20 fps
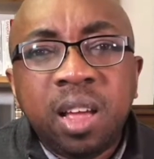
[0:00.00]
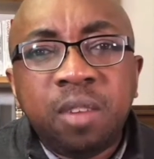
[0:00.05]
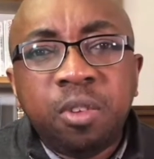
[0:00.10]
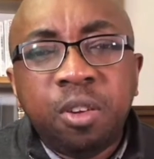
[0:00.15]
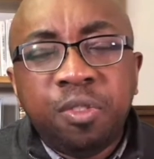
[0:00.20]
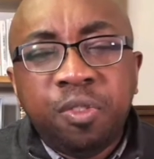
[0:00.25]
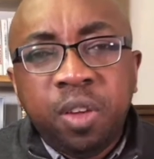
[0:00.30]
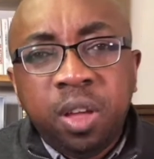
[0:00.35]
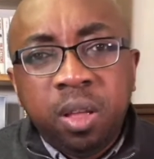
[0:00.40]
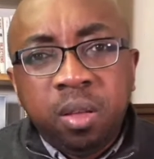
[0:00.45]

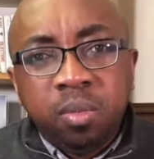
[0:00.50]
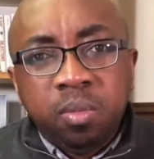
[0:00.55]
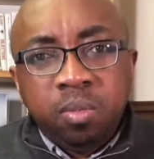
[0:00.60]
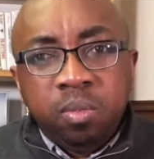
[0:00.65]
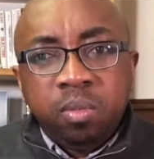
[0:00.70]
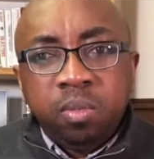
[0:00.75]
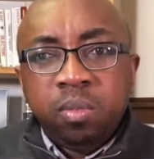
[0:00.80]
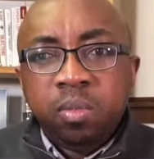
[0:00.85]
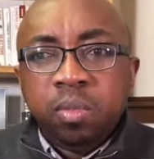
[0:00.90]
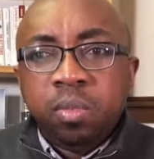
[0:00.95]
everything.
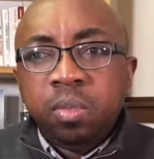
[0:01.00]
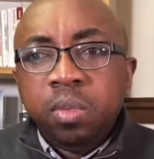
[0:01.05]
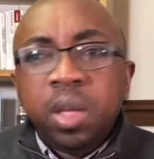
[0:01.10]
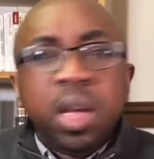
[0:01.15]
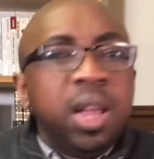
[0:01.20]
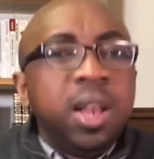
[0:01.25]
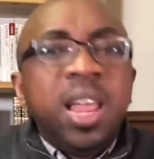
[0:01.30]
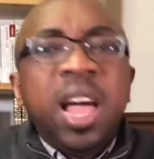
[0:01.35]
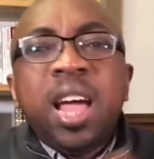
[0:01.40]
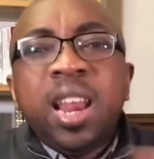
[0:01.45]

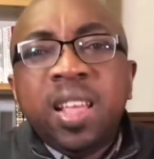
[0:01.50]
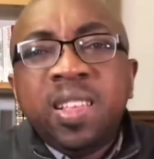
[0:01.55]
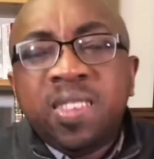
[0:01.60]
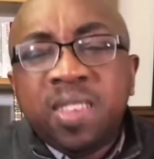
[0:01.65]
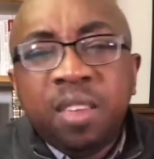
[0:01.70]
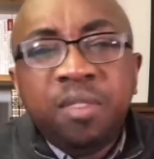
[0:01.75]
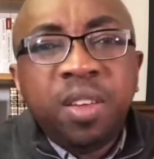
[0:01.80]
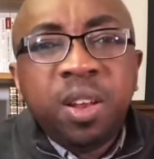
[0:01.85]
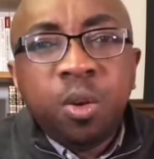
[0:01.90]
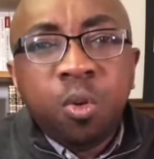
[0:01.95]
That
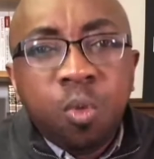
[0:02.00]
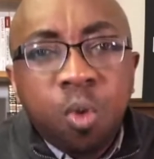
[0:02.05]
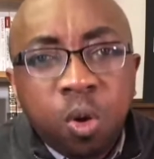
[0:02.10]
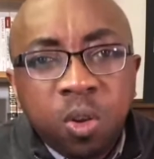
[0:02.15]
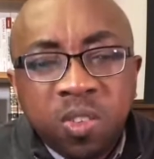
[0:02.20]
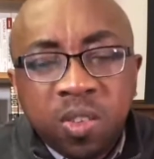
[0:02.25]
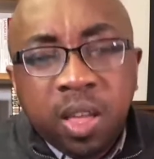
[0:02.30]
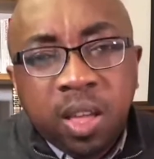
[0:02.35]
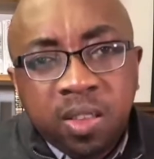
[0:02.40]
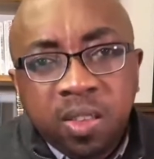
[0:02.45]
is even the
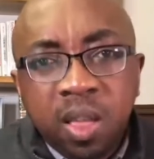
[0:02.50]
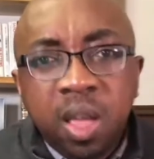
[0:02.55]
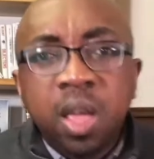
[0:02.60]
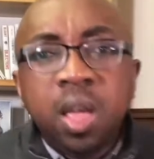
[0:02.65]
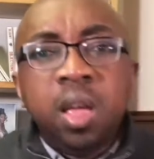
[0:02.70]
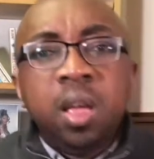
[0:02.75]
worst case.